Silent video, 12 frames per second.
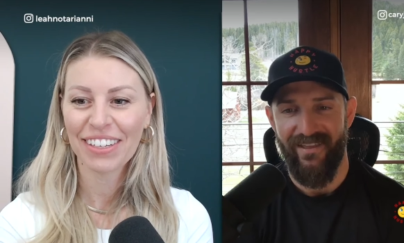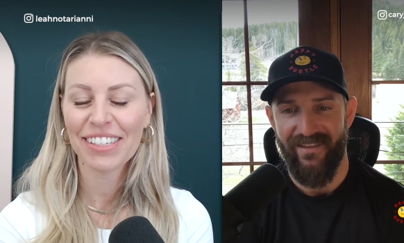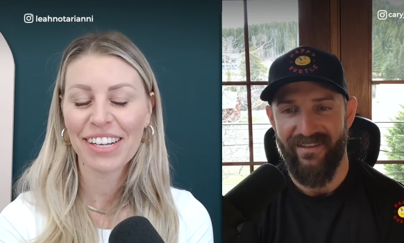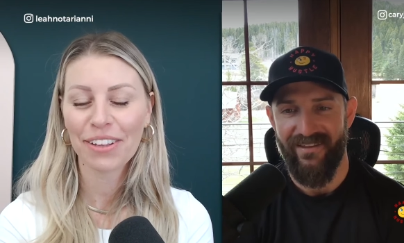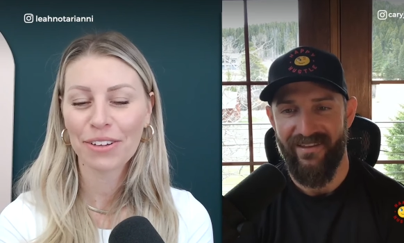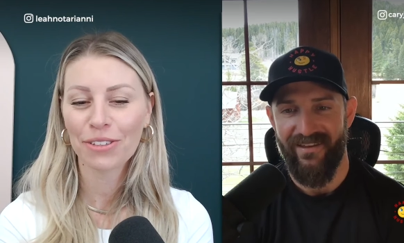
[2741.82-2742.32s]

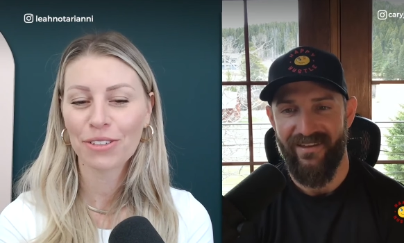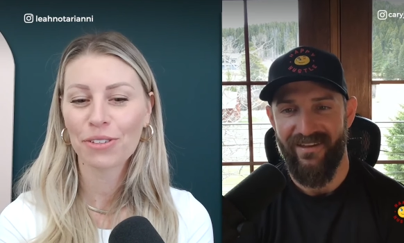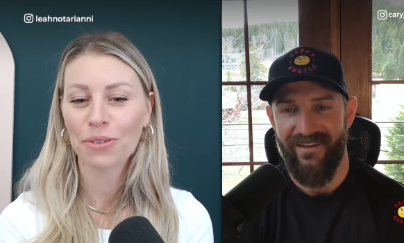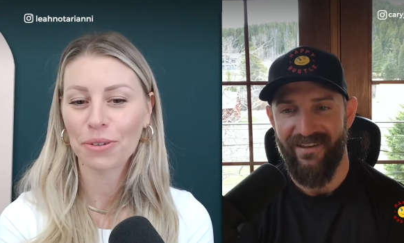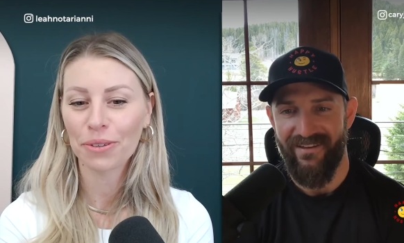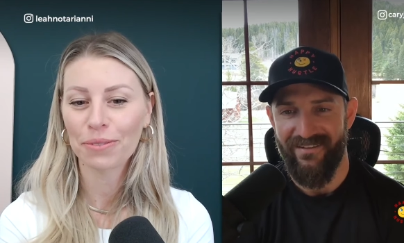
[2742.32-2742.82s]
Speaker 1: Untethered
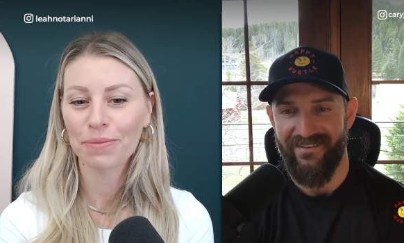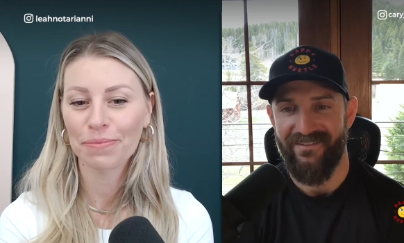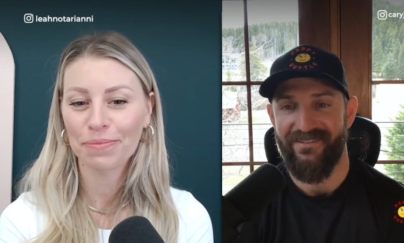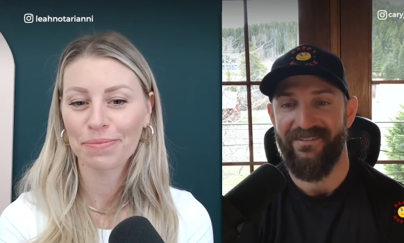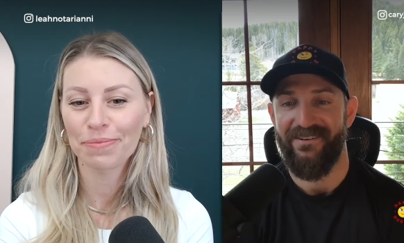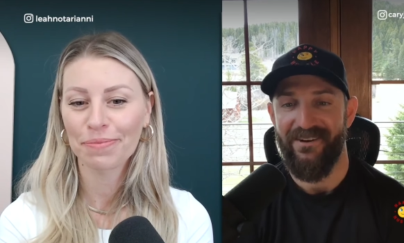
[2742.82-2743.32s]
Soul.
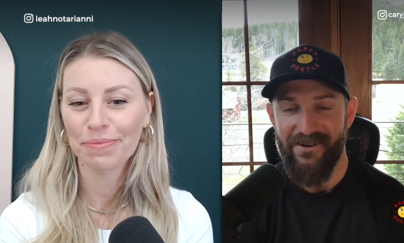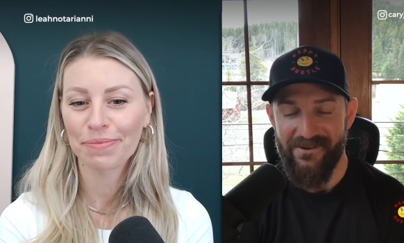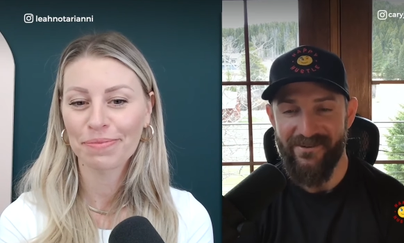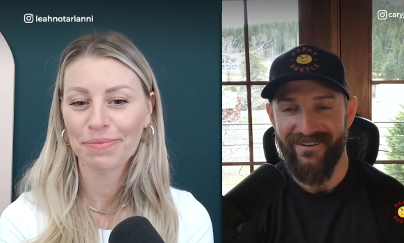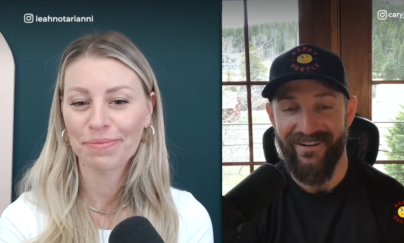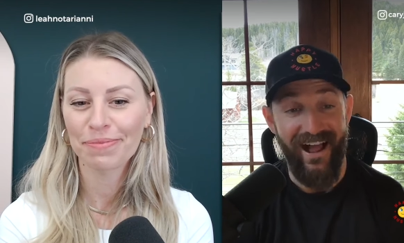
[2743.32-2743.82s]

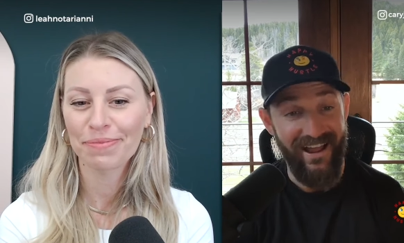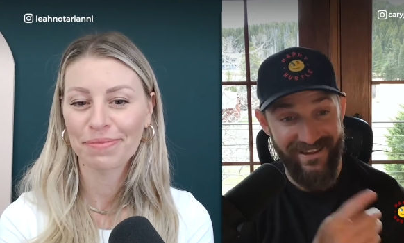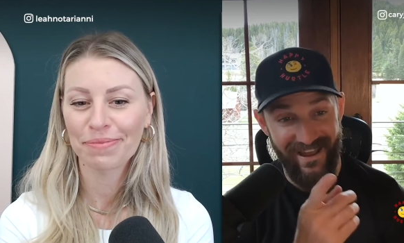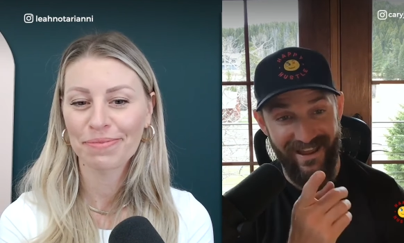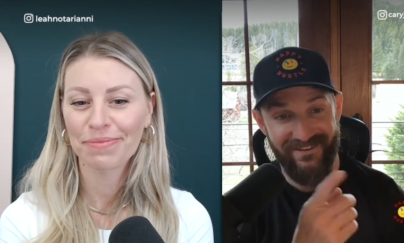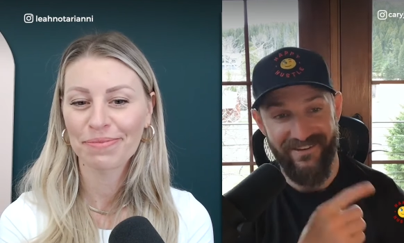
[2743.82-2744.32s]
Speaker 2: Oh, I
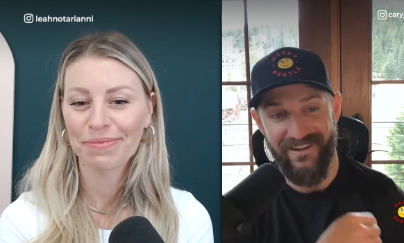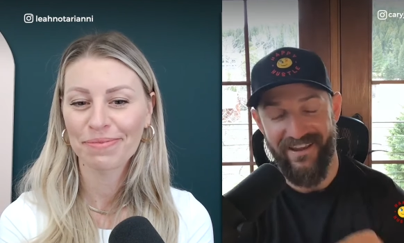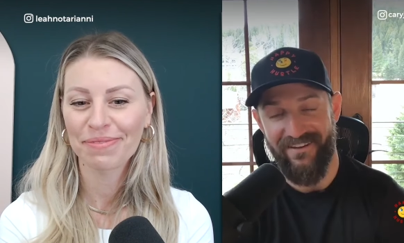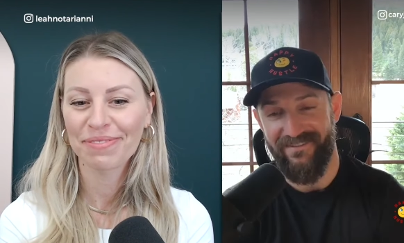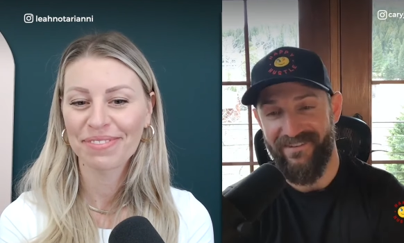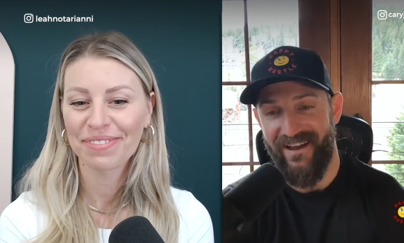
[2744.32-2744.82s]
actually
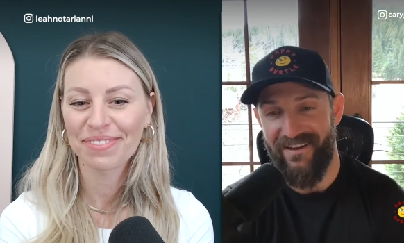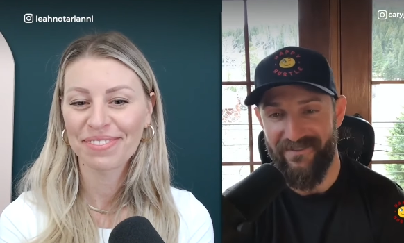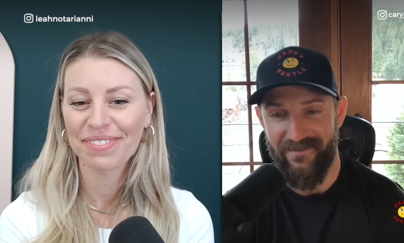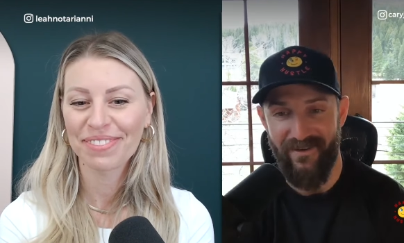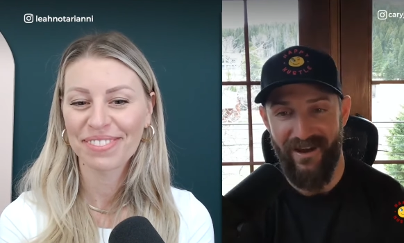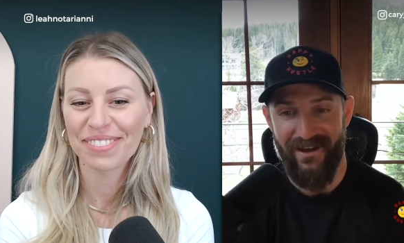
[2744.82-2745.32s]
I've
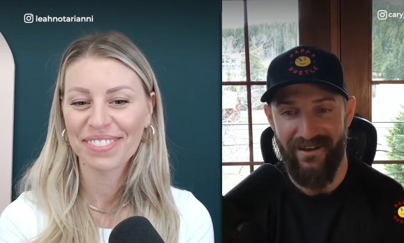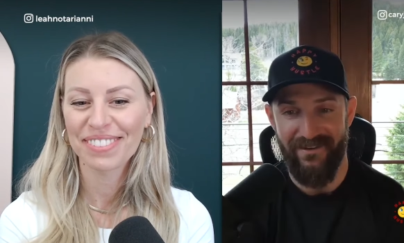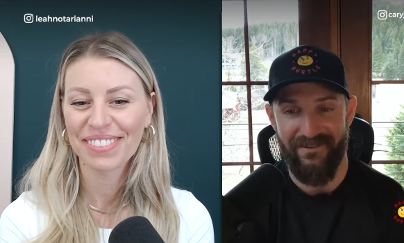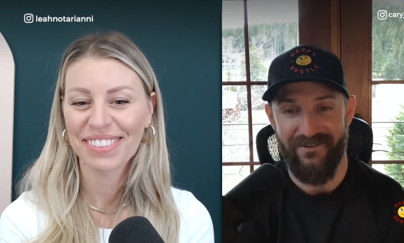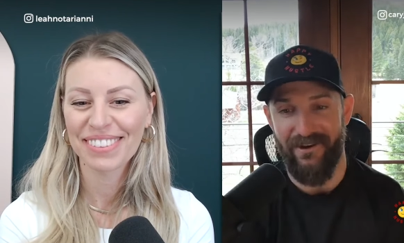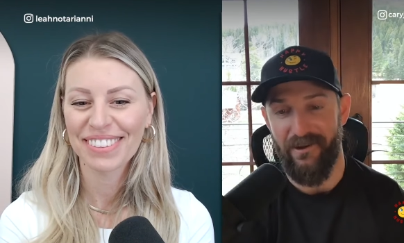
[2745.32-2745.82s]
I've uh,
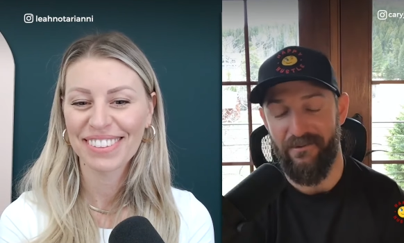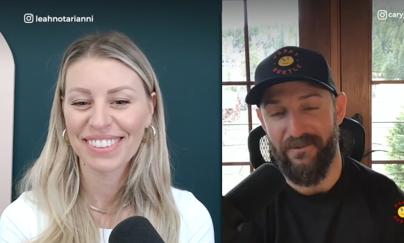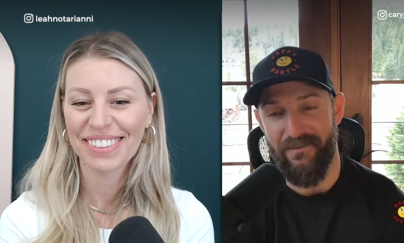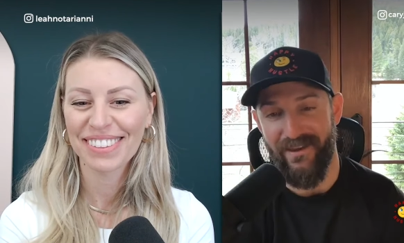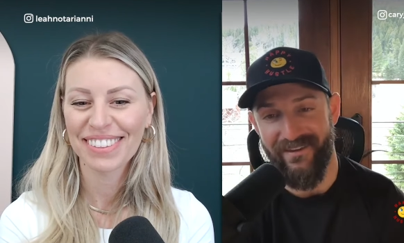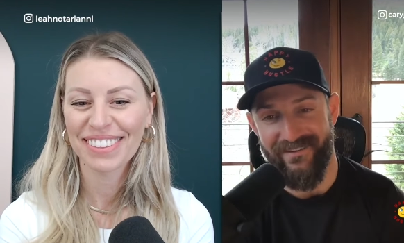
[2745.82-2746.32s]
studied with
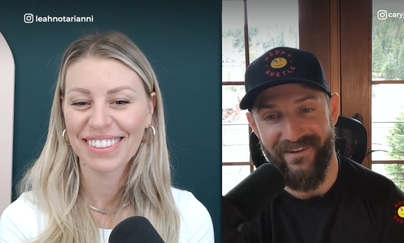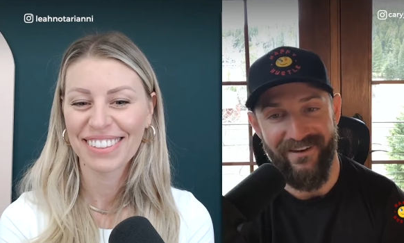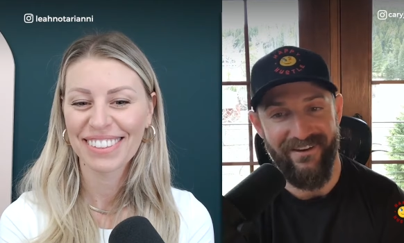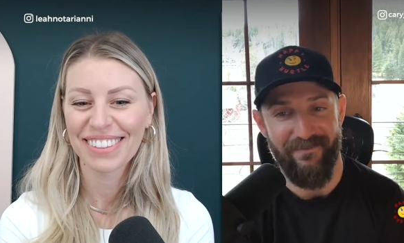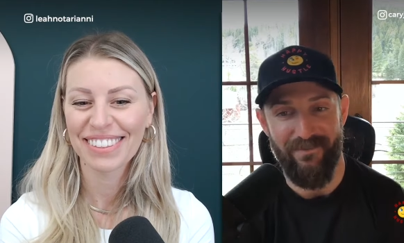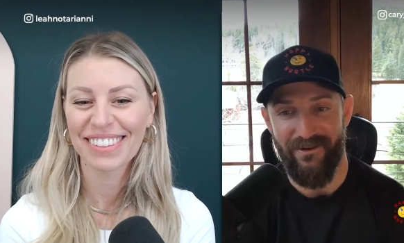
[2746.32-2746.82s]
Mickey
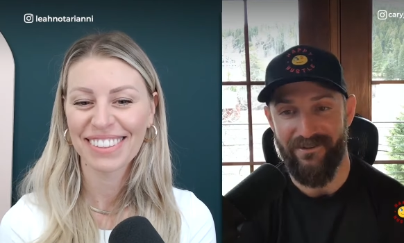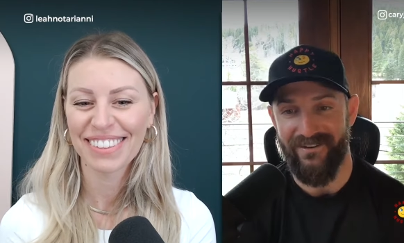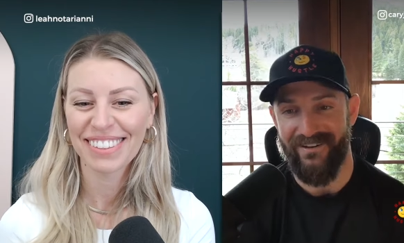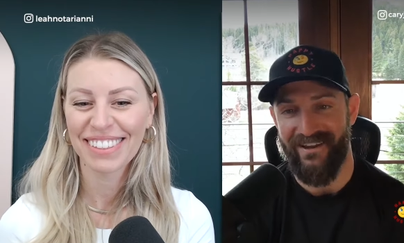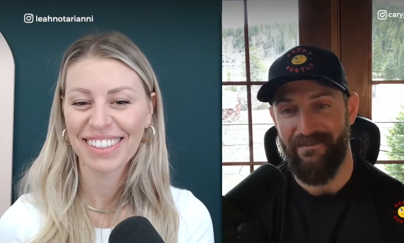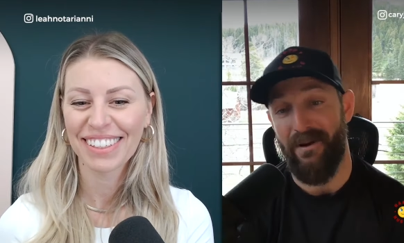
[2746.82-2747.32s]
Singer
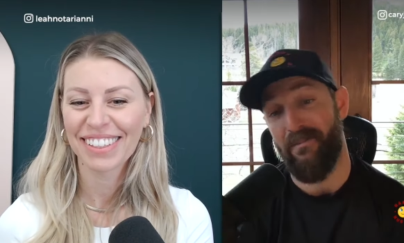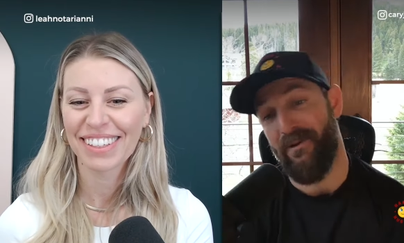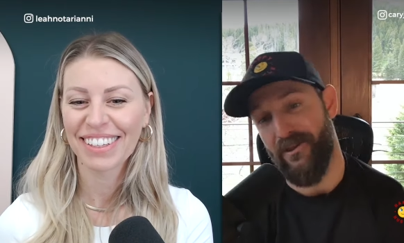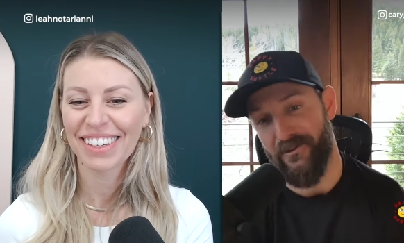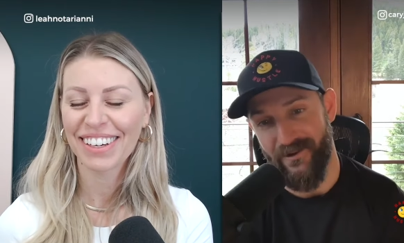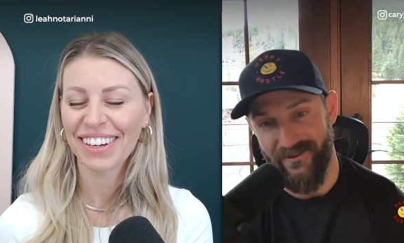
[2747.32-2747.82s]
personally, and my
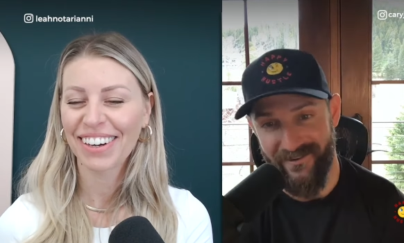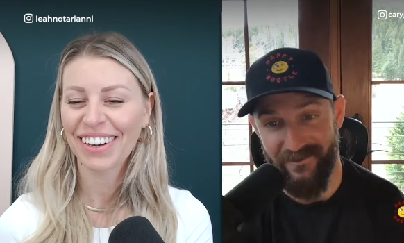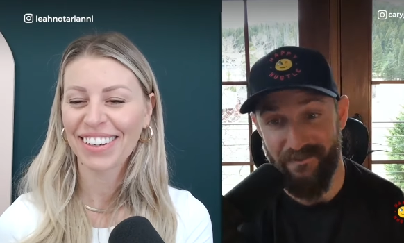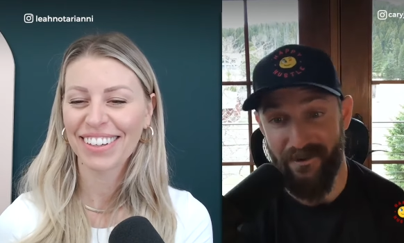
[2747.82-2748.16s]
brother was his